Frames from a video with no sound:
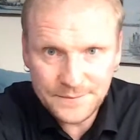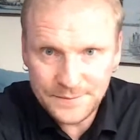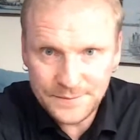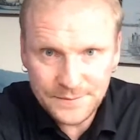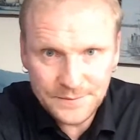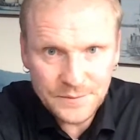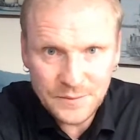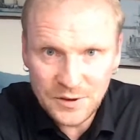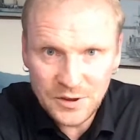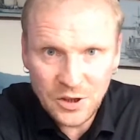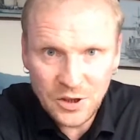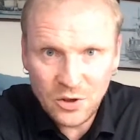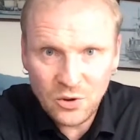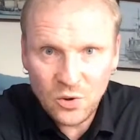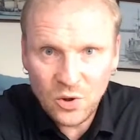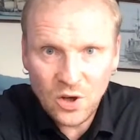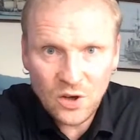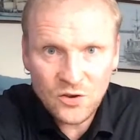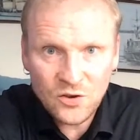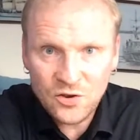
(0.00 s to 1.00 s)
in your
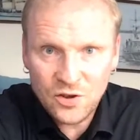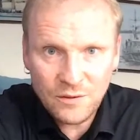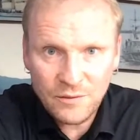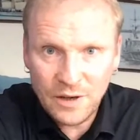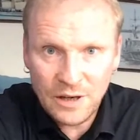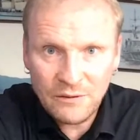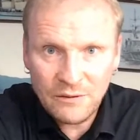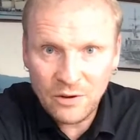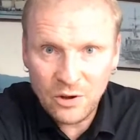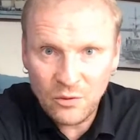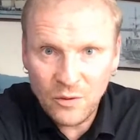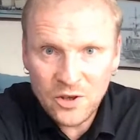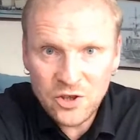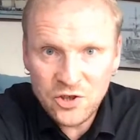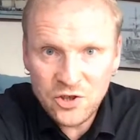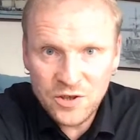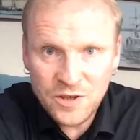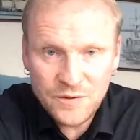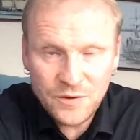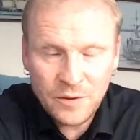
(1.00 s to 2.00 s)
own country whenever you're
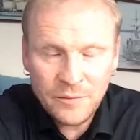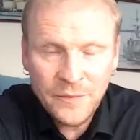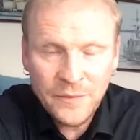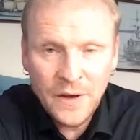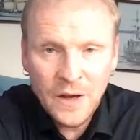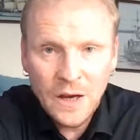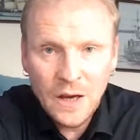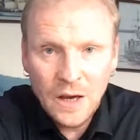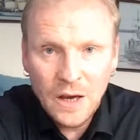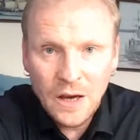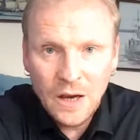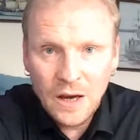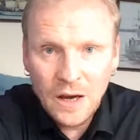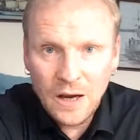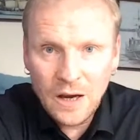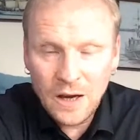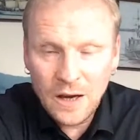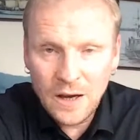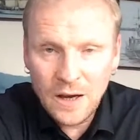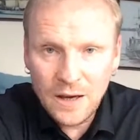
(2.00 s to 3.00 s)
watching this from
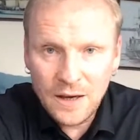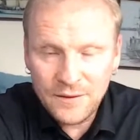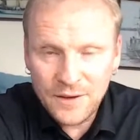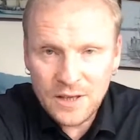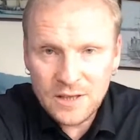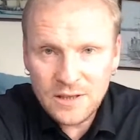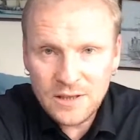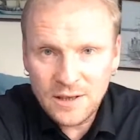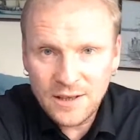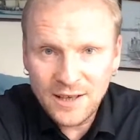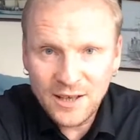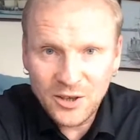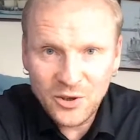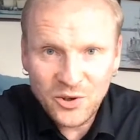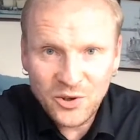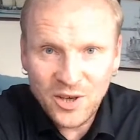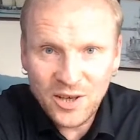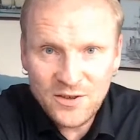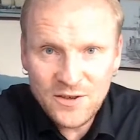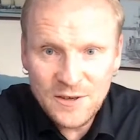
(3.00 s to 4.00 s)
if that's legal or
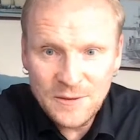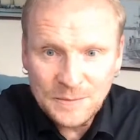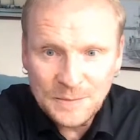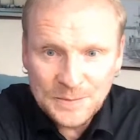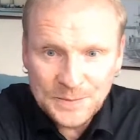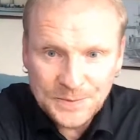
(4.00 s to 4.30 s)
not.